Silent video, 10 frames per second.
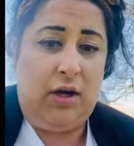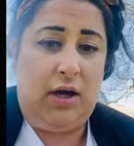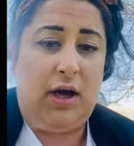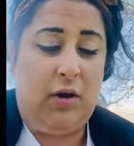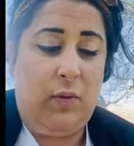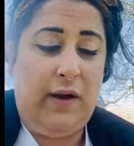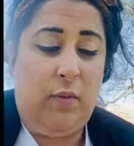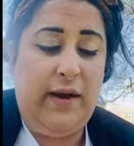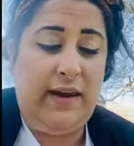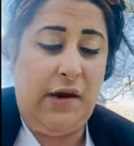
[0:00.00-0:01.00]
Well,
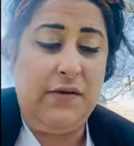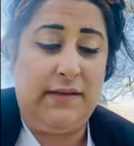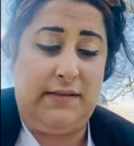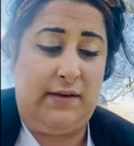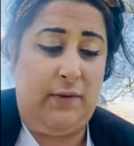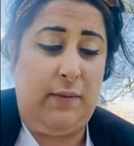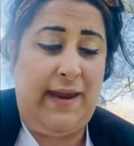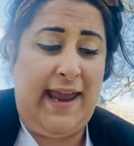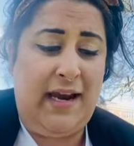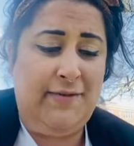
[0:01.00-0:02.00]
what use is it when we
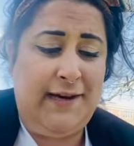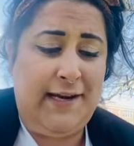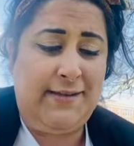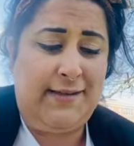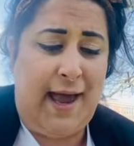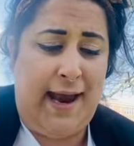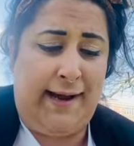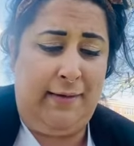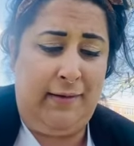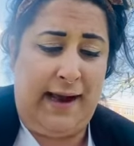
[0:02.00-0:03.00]
can't even get inside?
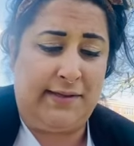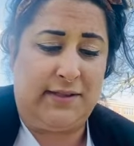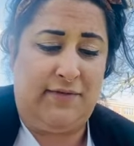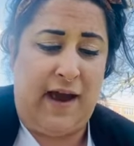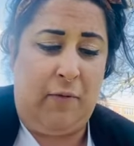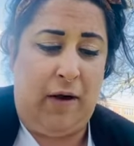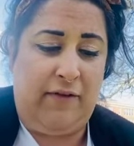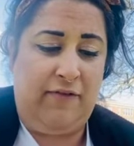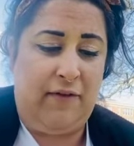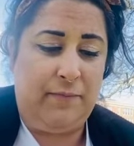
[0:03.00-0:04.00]
Asked the fat
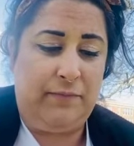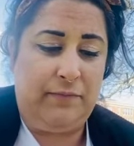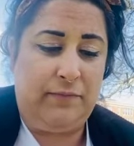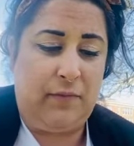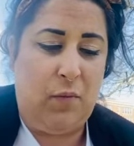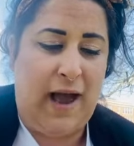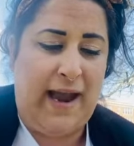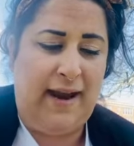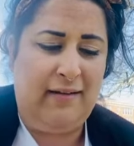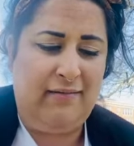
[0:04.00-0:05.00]
wife.
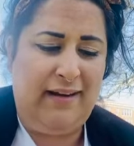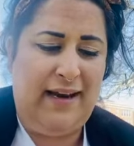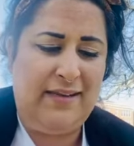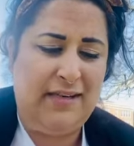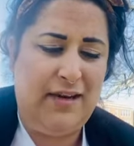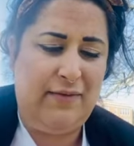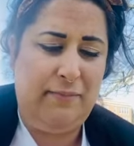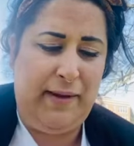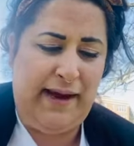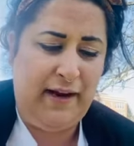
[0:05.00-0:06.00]
Why, it isn't even
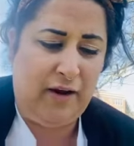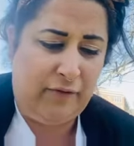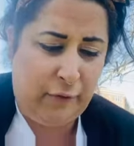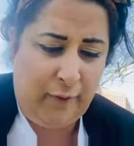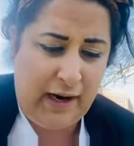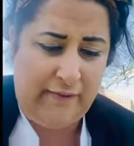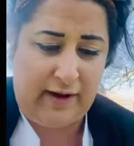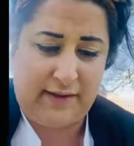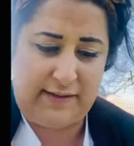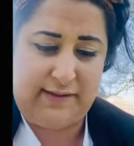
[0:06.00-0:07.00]
big enough for one of
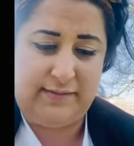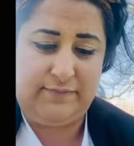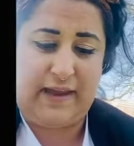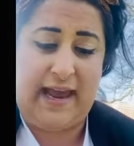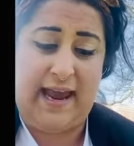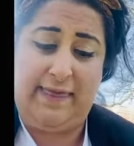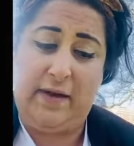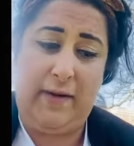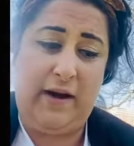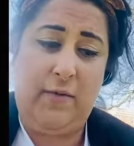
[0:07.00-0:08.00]
us. And they
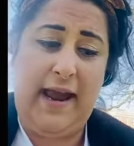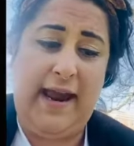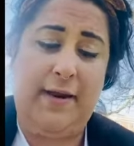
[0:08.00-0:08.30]
went away.